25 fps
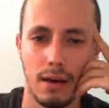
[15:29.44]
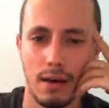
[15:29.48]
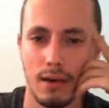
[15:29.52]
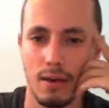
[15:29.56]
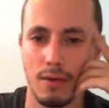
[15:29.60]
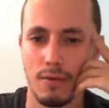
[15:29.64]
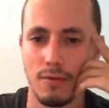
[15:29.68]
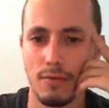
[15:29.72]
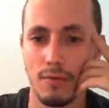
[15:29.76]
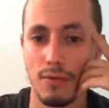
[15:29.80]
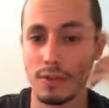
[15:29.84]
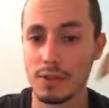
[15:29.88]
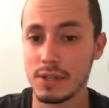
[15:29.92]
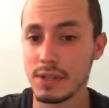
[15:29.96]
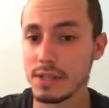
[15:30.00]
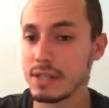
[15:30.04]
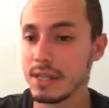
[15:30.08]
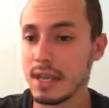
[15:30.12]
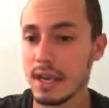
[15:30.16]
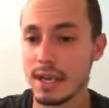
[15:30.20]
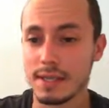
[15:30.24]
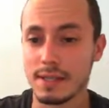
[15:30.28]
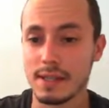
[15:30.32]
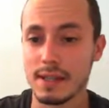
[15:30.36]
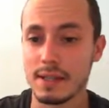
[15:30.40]
Rook
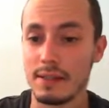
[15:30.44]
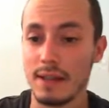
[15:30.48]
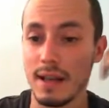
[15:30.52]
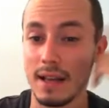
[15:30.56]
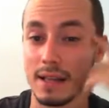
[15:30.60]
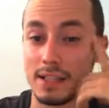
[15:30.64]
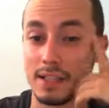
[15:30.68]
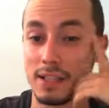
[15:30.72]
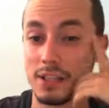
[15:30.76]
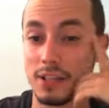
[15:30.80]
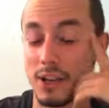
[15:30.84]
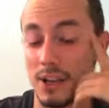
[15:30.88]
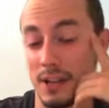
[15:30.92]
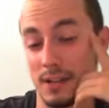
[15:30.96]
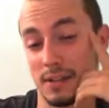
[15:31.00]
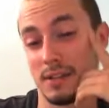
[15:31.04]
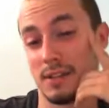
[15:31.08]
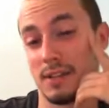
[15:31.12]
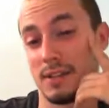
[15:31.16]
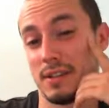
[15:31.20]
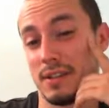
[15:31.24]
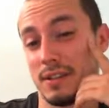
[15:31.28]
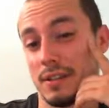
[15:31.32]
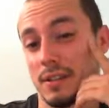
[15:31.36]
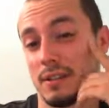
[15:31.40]
c6, the last
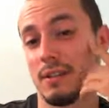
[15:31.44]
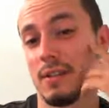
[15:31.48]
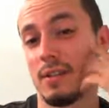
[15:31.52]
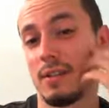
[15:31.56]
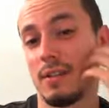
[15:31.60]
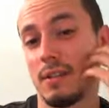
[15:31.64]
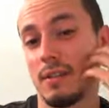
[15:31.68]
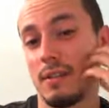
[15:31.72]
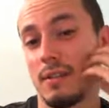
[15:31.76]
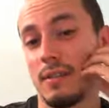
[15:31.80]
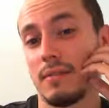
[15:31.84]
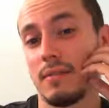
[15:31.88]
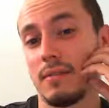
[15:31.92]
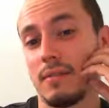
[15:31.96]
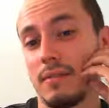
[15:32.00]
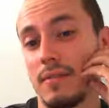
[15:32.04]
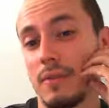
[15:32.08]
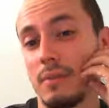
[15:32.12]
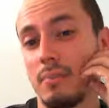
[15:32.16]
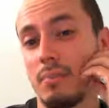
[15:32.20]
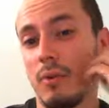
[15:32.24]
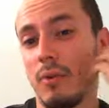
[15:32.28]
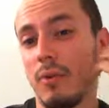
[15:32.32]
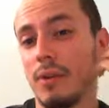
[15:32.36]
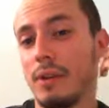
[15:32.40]
chance.
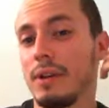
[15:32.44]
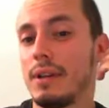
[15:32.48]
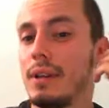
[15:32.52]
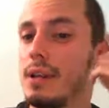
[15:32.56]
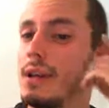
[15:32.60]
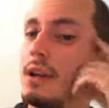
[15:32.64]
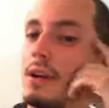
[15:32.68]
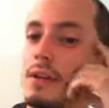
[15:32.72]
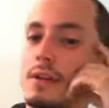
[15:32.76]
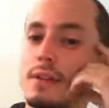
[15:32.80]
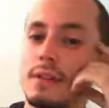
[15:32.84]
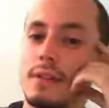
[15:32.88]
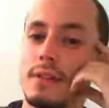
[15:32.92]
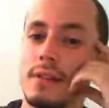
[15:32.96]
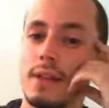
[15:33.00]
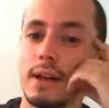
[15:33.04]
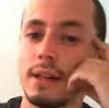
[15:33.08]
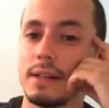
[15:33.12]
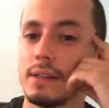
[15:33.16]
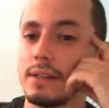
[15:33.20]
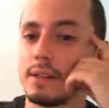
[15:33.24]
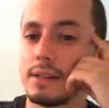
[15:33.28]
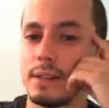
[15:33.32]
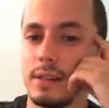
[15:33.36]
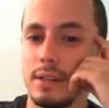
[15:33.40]
The point here is
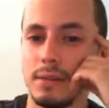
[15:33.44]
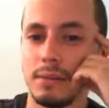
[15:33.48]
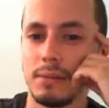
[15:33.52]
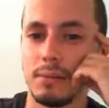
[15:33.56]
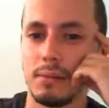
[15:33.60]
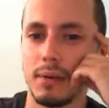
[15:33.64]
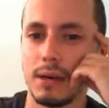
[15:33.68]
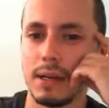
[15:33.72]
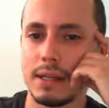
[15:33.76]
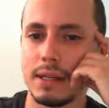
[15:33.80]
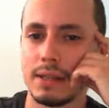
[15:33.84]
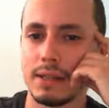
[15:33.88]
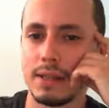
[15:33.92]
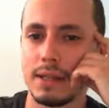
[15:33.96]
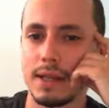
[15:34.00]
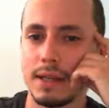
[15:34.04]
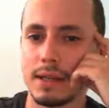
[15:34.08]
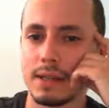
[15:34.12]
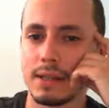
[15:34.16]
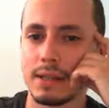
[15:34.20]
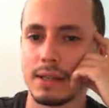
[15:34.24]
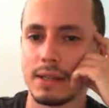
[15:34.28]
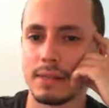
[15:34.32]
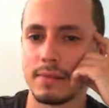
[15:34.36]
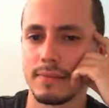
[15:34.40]
that if white
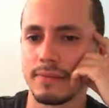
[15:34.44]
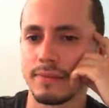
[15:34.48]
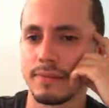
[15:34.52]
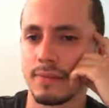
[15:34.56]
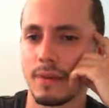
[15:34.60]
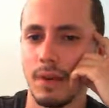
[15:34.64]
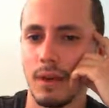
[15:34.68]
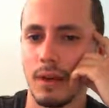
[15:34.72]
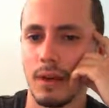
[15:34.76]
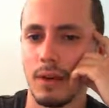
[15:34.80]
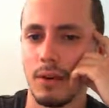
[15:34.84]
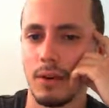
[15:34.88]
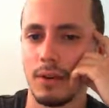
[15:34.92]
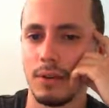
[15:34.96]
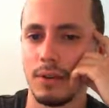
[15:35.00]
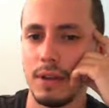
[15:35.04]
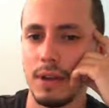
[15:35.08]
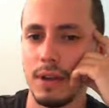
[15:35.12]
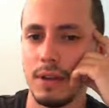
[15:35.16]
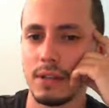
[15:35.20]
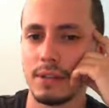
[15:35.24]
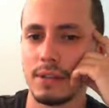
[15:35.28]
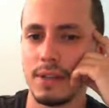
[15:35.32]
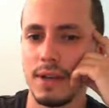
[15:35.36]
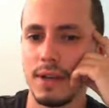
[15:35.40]
takes on
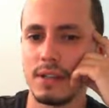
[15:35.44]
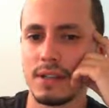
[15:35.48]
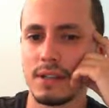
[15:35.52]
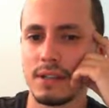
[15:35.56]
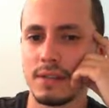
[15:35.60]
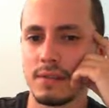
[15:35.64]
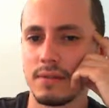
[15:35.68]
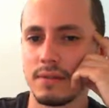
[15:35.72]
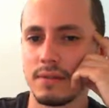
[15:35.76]
e6,